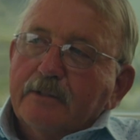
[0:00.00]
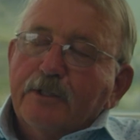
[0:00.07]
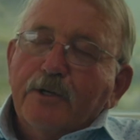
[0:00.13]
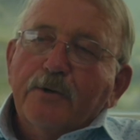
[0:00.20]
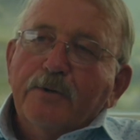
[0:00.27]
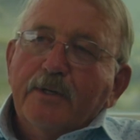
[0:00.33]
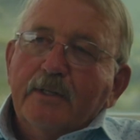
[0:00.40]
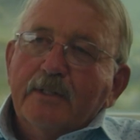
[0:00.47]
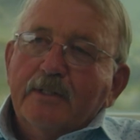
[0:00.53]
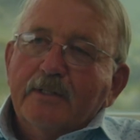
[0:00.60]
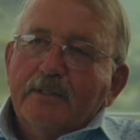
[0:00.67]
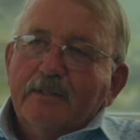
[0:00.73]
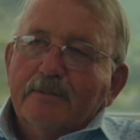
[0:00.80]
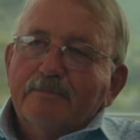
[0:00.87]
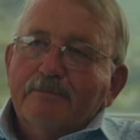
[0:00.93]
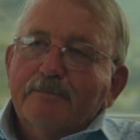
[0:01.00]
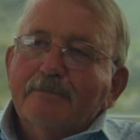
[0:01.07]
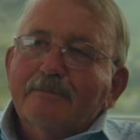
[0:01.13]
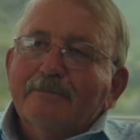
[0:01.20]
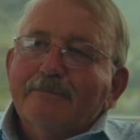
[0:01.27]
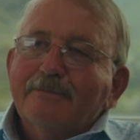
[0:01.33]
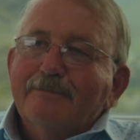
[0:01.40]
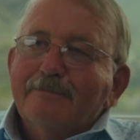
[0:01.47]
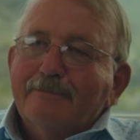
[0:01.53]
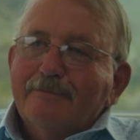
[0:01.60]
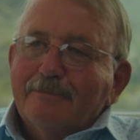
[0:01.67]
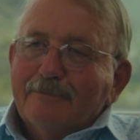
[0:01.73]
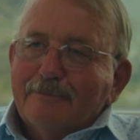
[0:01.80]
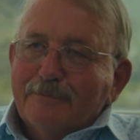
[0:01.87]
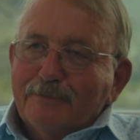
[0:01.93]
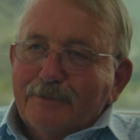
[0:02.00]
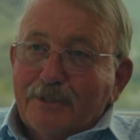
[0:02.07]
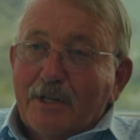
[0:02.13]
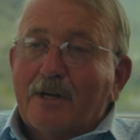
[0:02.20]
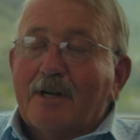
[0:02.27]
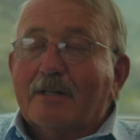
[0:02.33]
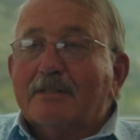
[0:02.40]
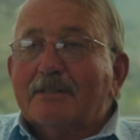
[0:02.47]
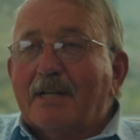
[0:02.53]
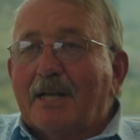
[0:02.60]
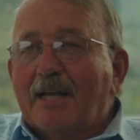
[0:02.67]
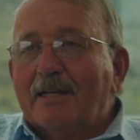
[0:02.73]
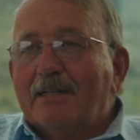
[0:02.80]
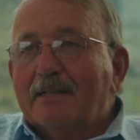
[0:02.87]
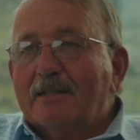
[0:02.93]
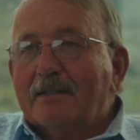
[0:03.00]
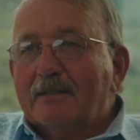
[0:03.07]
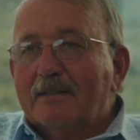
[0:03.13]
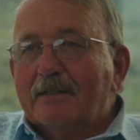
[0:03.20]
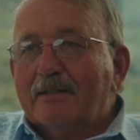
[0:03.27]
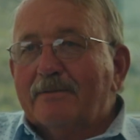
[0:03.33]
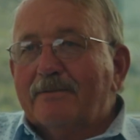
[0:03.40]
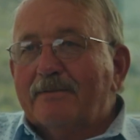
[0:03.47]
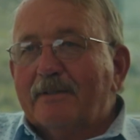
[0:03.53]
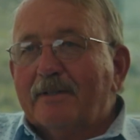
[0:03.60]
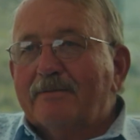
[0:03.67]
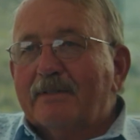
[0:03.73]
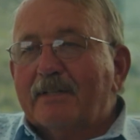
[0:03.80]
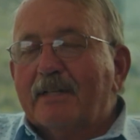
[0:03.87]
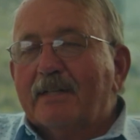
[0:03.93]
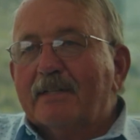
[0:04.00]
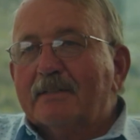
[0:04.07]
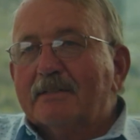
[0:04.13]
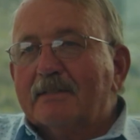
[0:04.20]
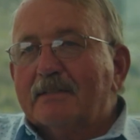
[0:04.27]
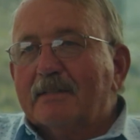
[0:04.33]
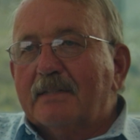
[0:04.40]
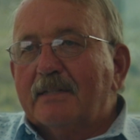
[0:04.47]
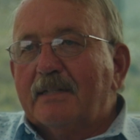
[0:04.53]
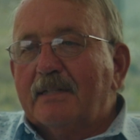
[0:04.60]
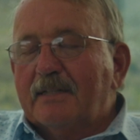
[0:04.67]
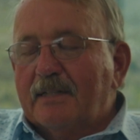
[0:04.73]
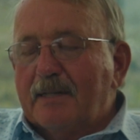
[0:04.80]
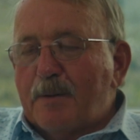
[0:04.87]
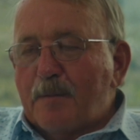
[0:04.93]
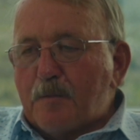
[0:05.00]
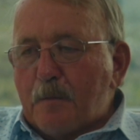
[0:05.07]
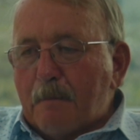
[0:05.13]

going to the dark side of things, and